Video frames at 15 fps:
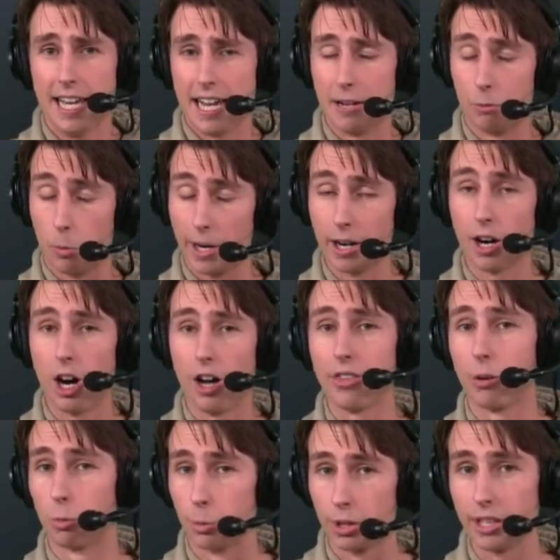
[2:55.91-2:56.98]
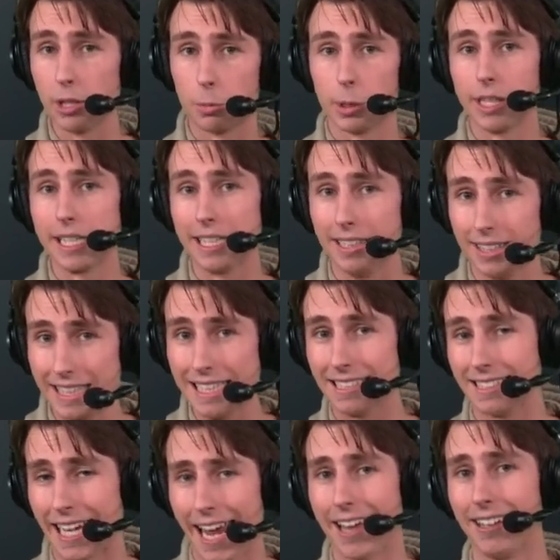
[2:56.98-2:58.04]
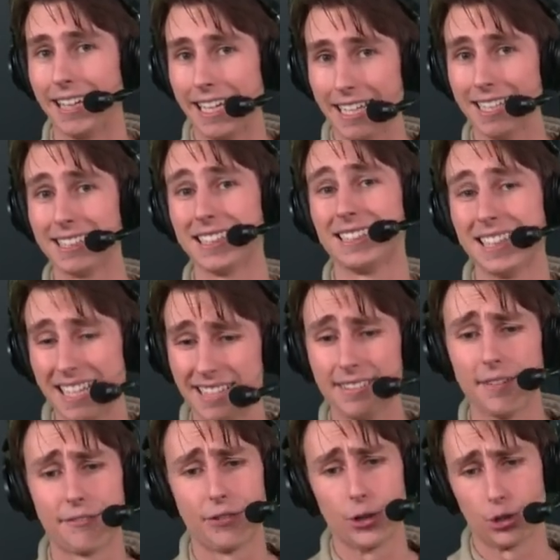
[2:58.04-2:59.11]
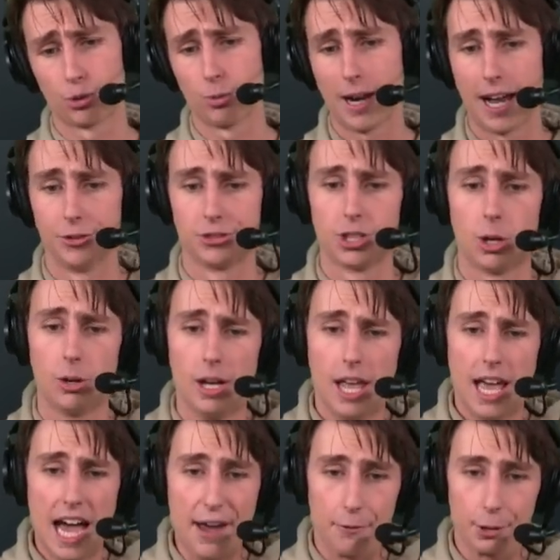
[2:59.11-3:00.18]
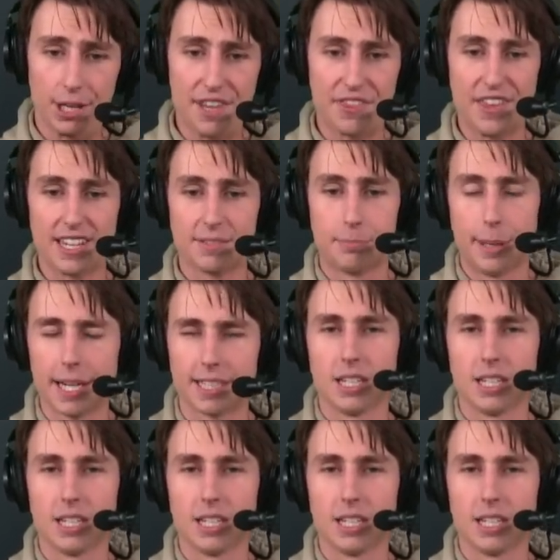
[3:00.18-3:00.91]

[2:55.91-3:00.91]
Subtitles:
And where all the really, really elite talent is in the first round. So I really think pick